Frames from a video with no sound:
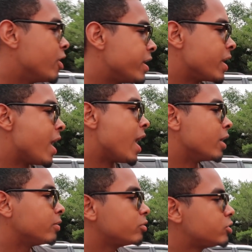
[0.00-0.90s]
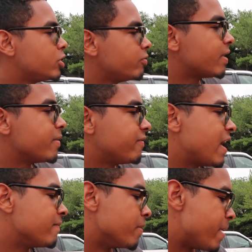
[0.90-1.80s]
Running
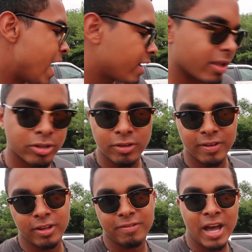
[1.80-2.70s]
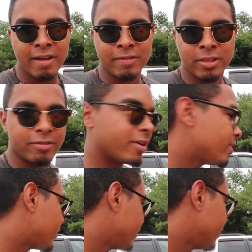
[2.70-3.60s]
275 in the back and 255 in the front.